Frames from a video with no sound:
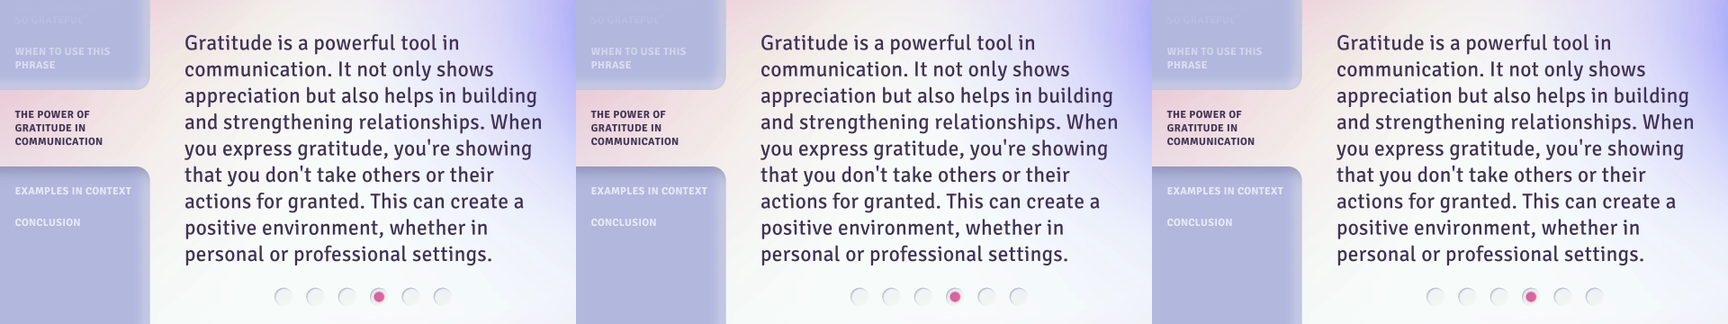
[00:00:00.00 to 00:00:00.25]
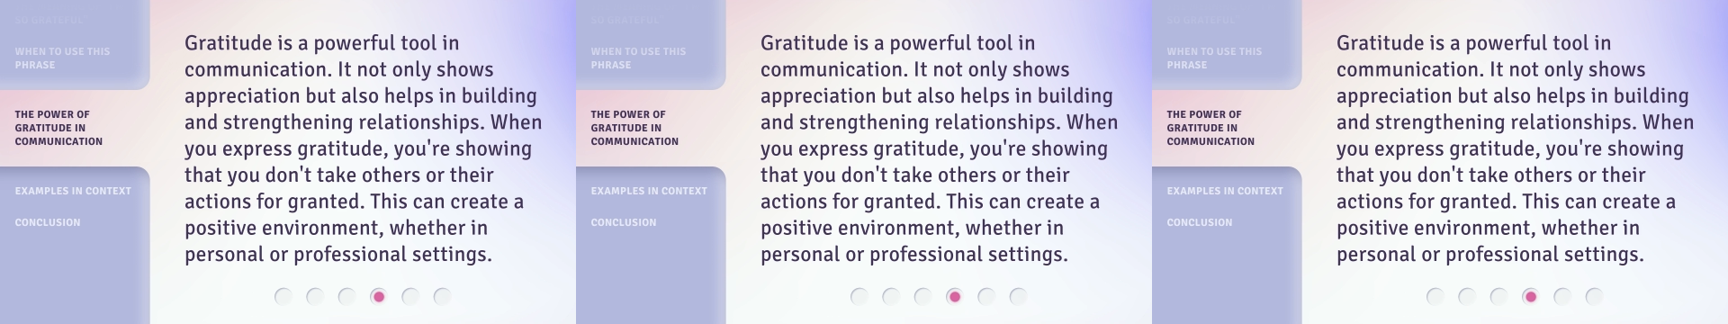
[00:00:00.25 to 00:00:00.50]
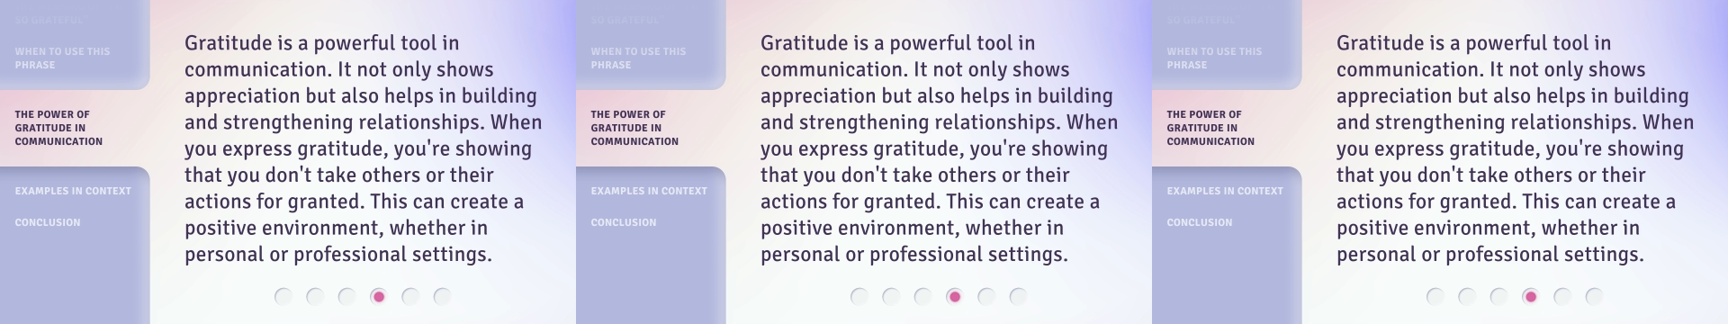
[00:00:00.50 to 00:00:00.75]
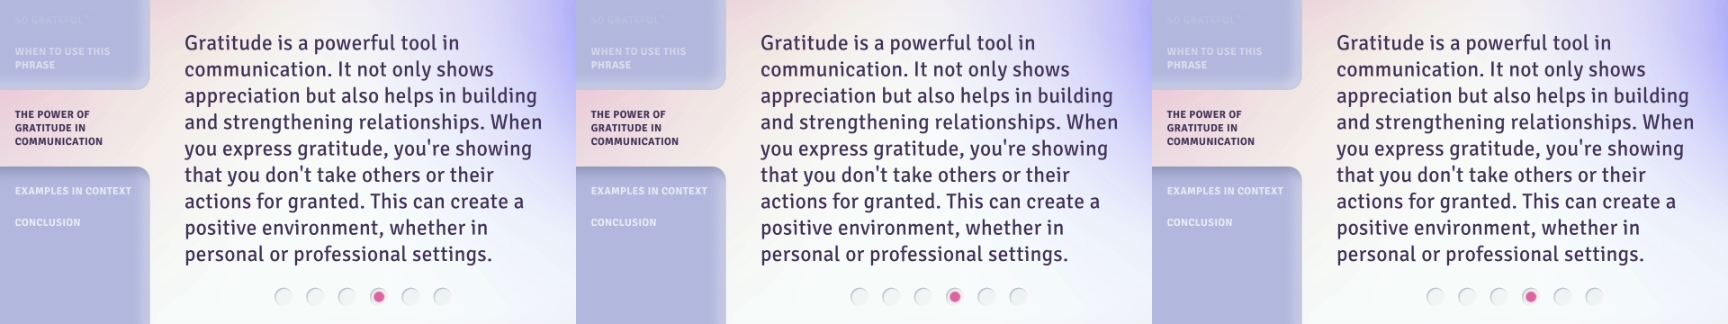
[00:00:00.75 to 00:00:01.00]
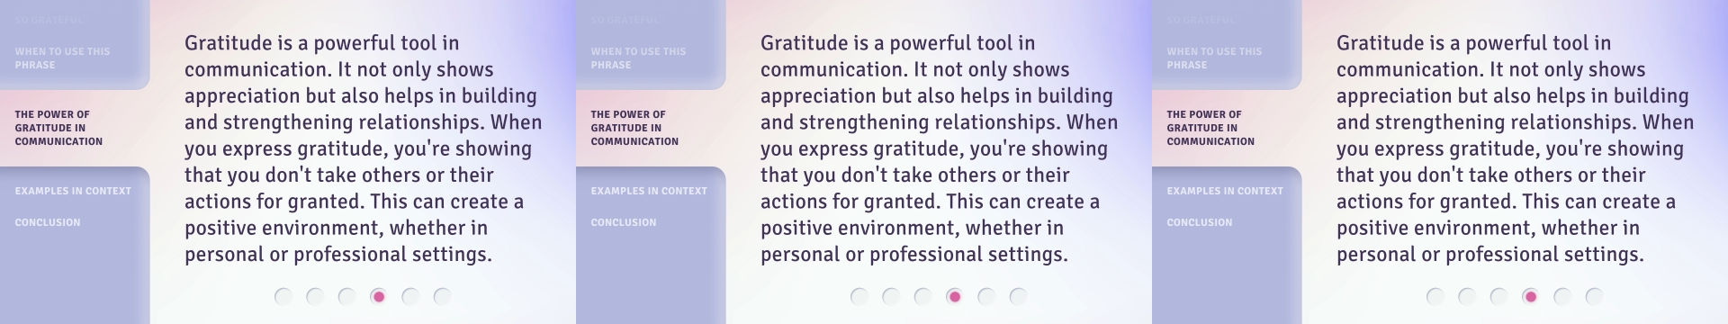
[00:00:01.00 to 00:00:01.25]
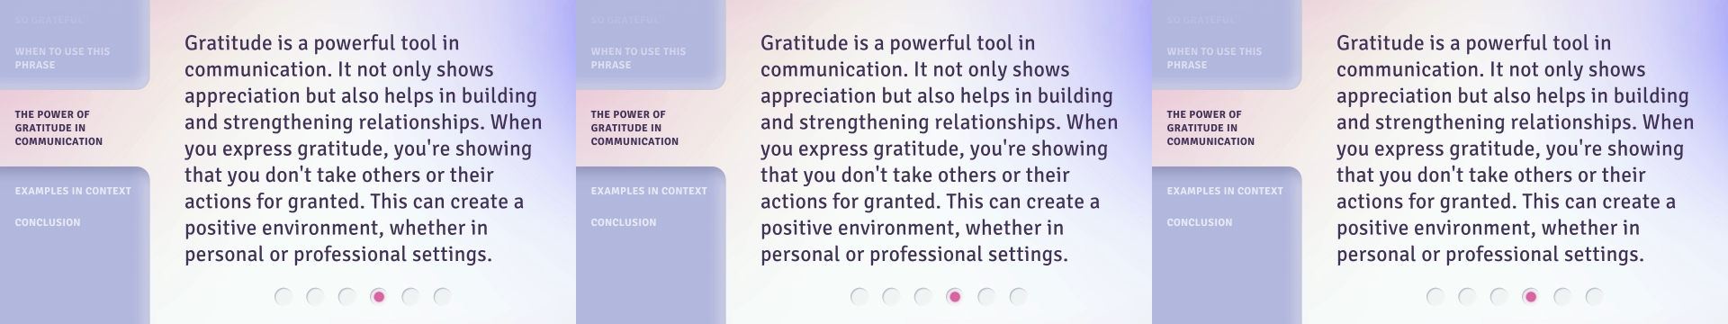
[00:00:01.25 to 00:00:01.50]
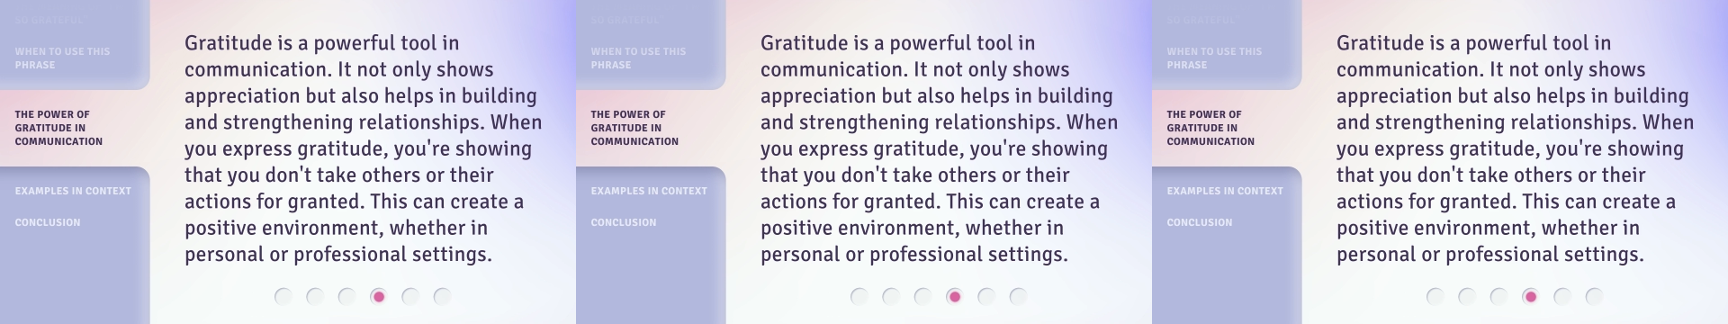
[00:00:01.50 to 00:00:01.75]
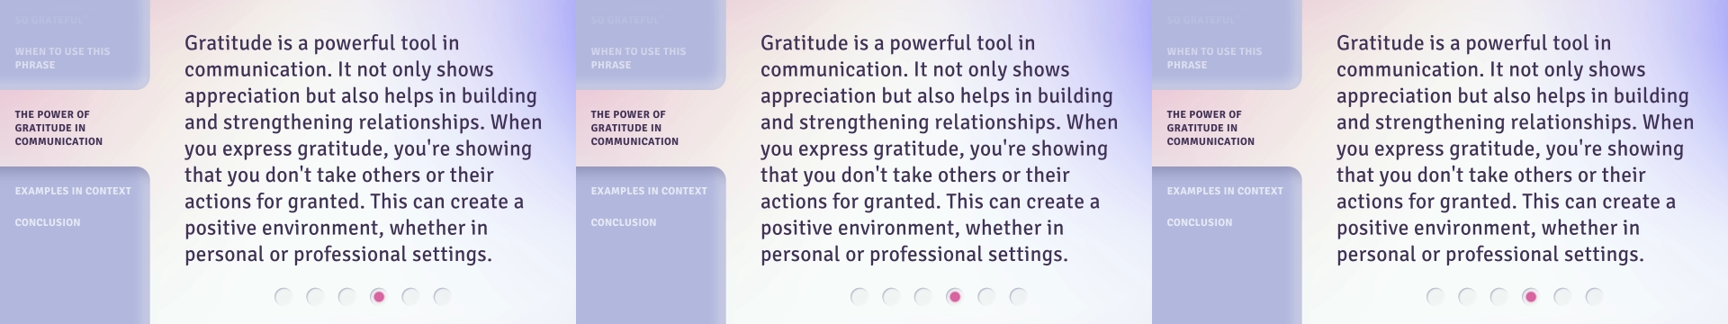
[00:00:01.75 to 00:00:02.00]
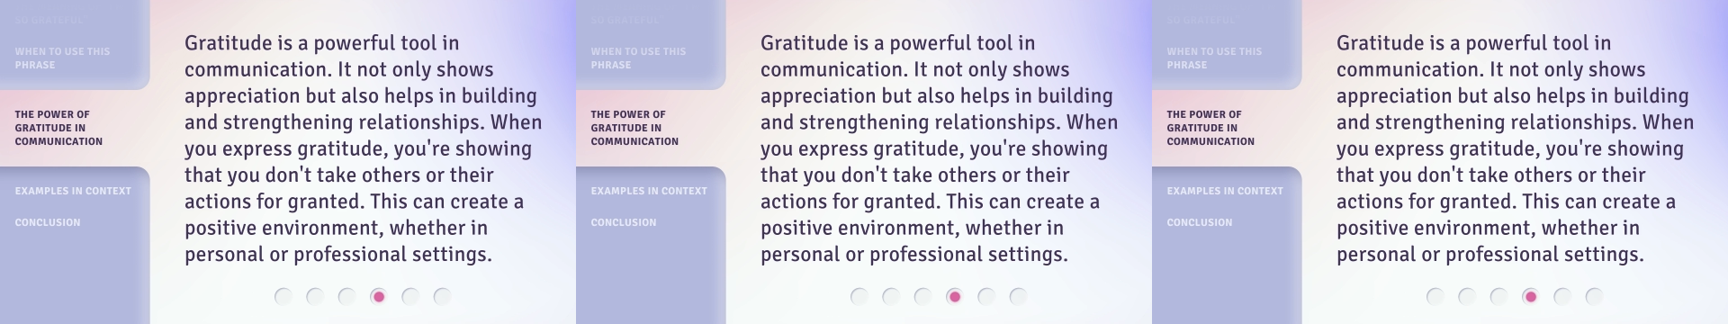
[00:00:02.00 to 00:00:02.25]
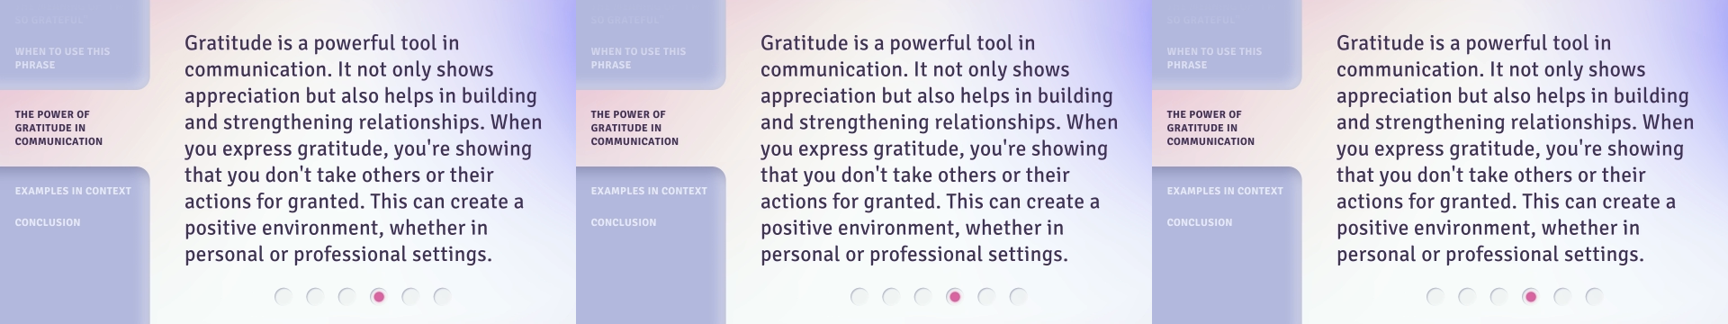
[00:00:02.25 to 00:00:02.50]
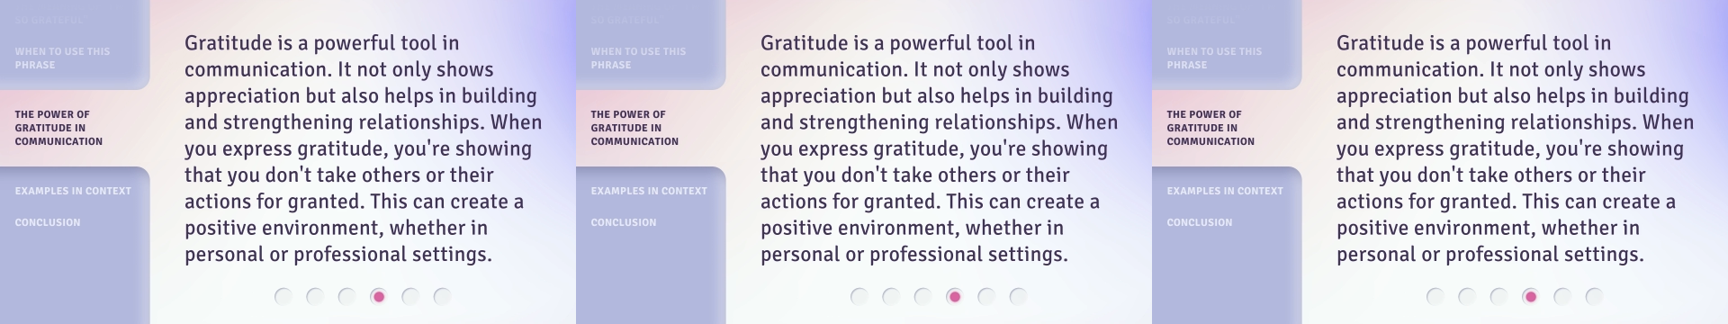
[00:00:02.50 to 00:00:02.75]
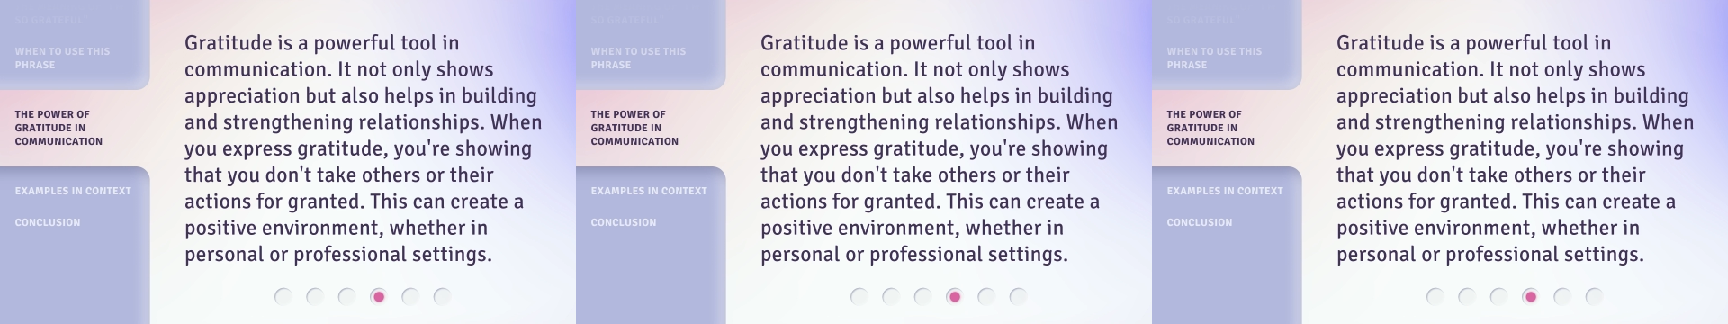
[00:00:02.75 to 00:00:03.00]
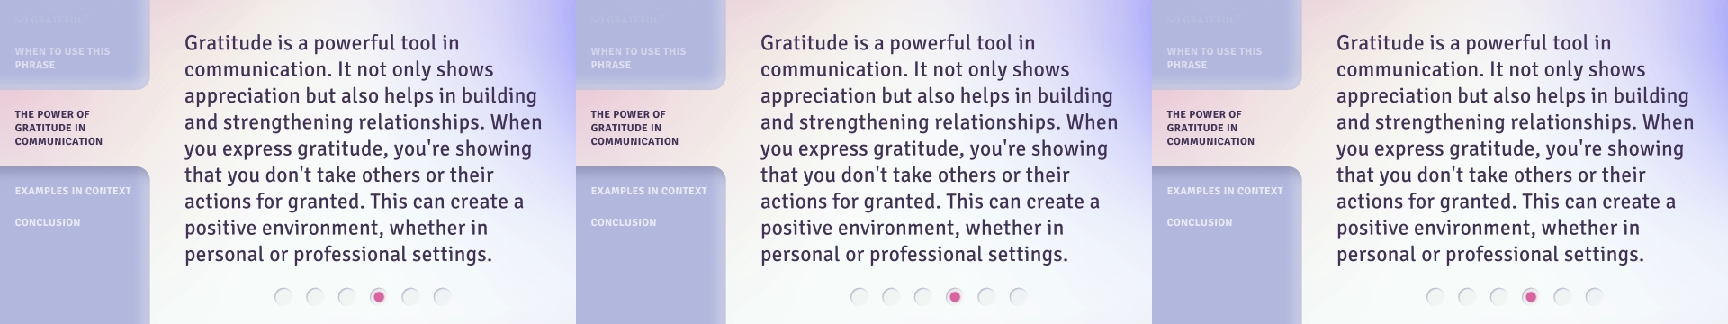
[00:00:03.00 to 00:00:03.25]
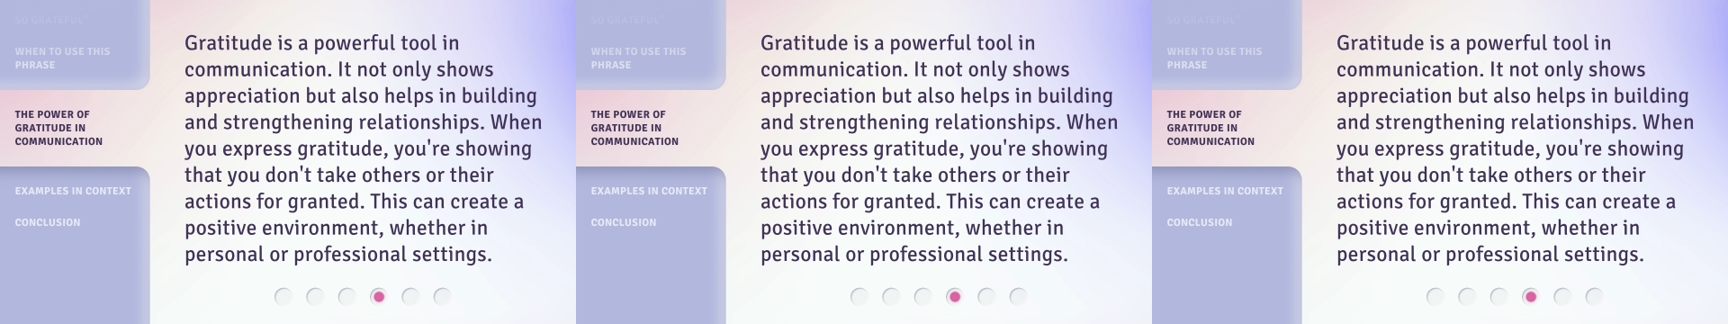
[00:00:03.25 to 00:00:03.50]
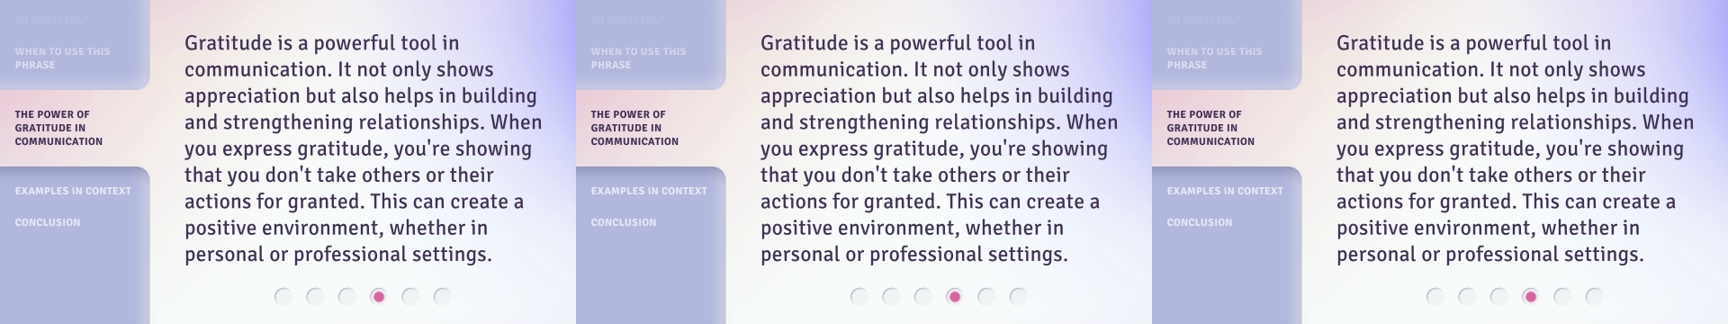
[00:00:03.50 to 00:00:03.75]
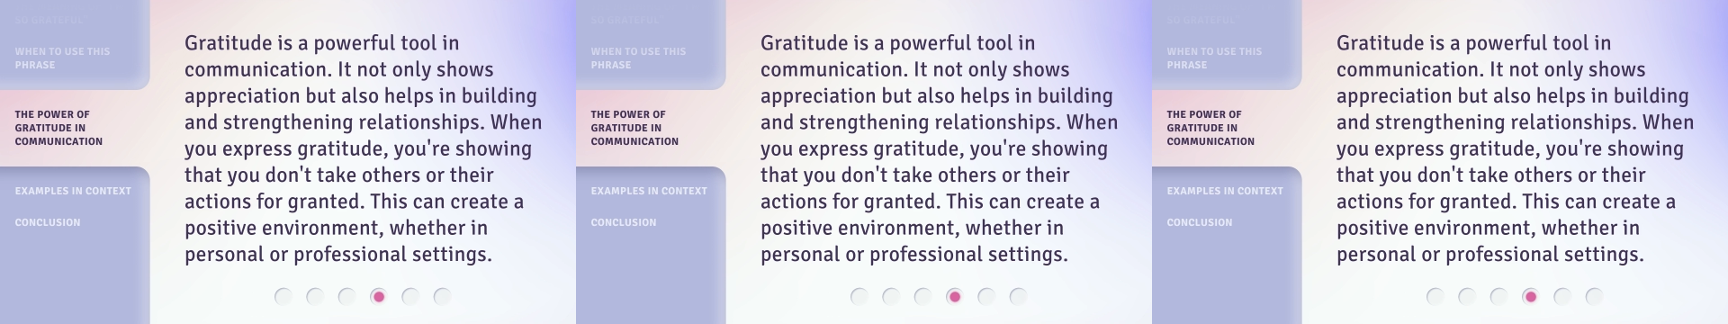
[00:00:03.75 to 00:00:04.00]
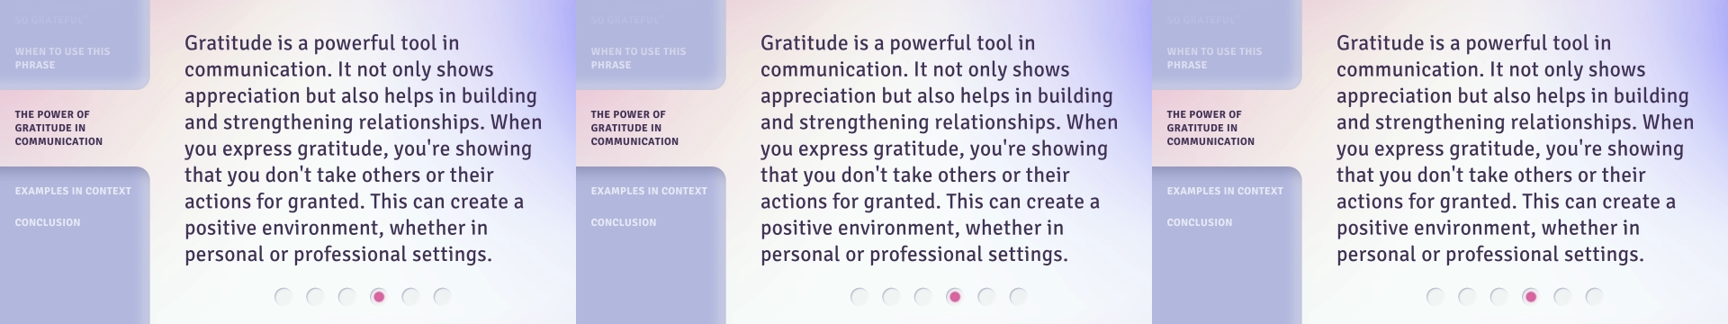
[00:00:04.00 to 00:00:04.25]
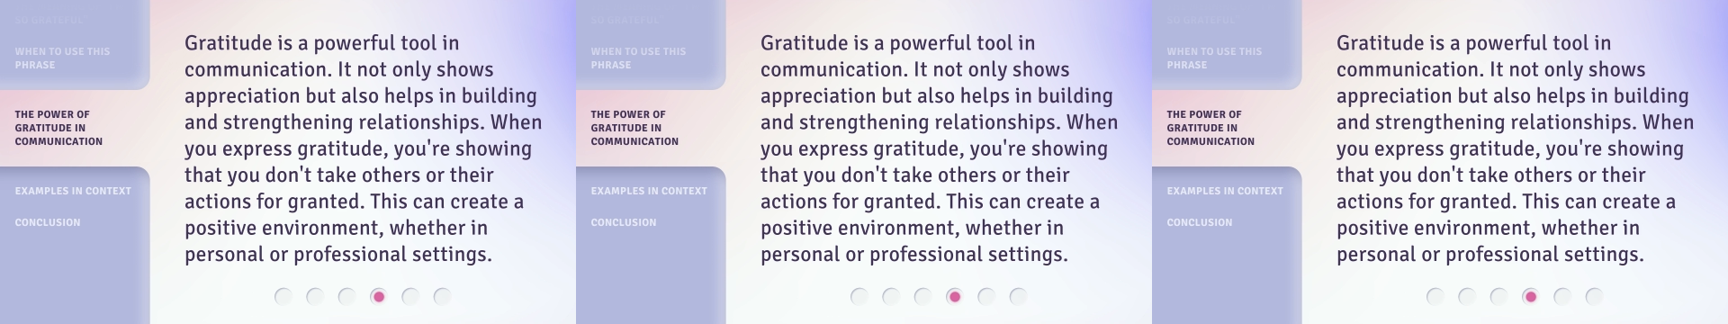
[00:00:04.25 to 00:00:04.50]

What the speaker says: (no speaker visible)